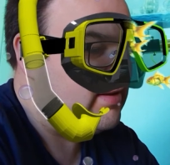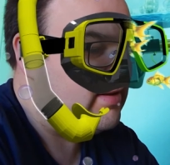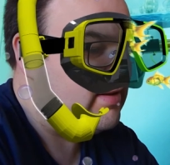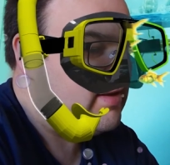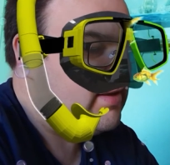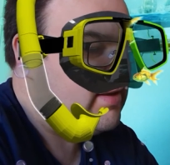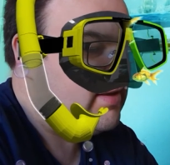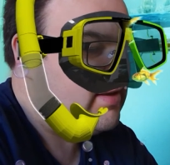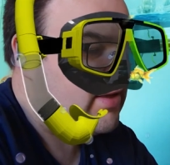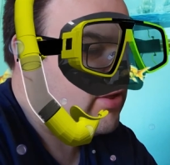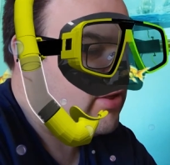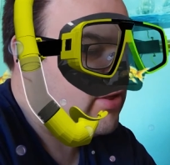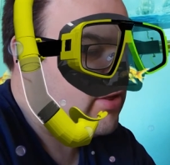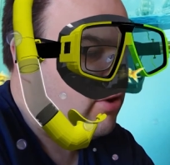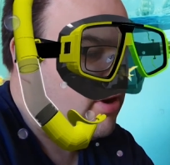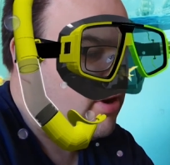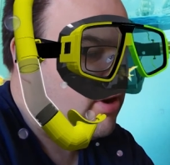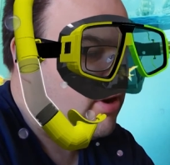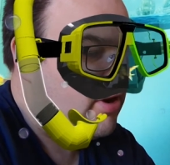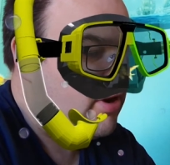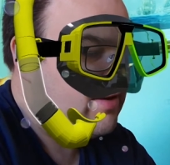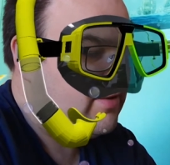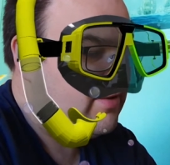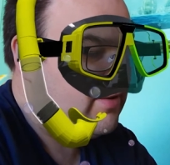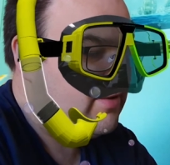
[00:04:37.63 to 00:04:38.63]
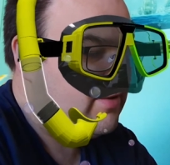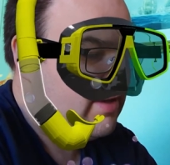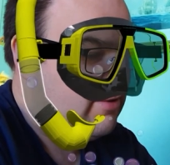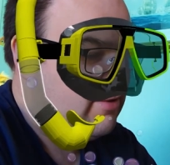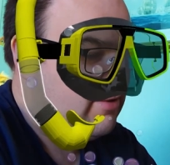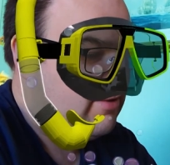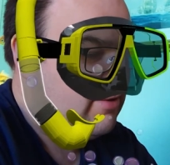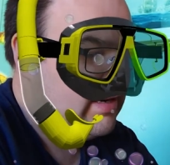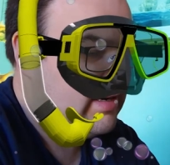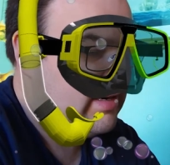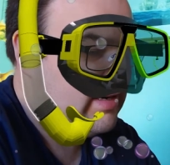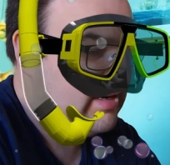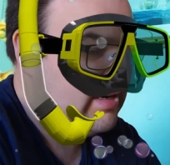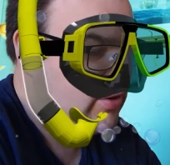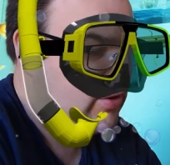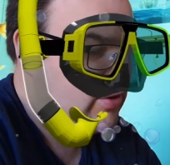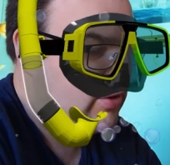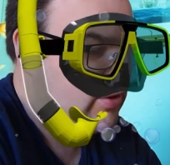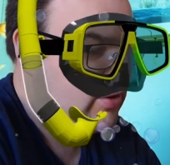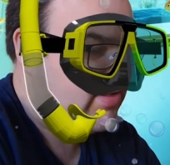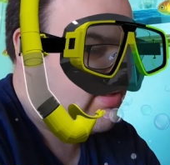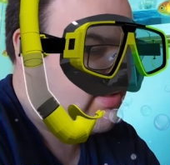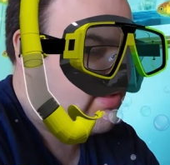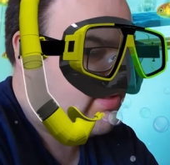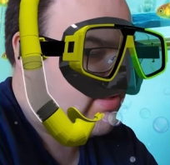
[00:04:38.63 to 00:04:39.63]
They tried out their English on
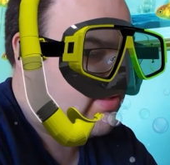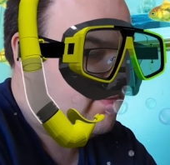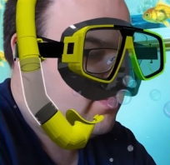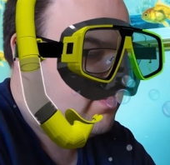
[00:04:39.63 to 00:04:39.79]
us.